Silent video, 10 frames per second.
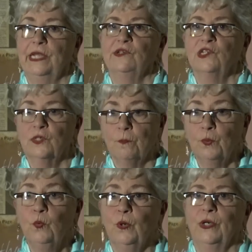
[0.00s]
that
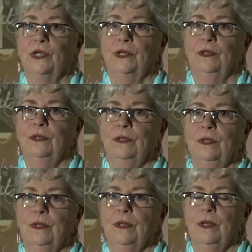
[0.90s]
support
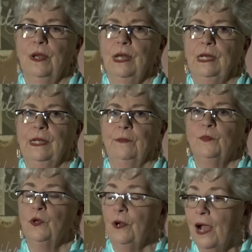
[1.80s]
uh,
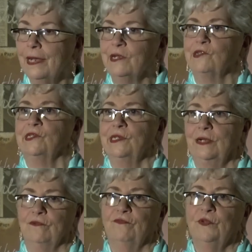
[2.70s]
your highest
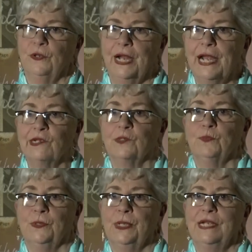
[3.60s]
self, your
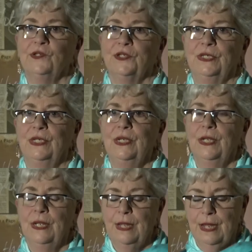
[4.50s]
aspiration.
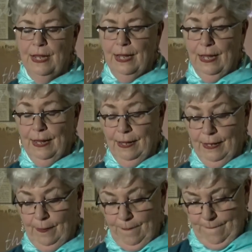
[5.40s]

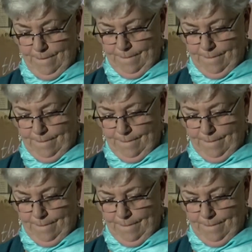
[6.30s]
Um,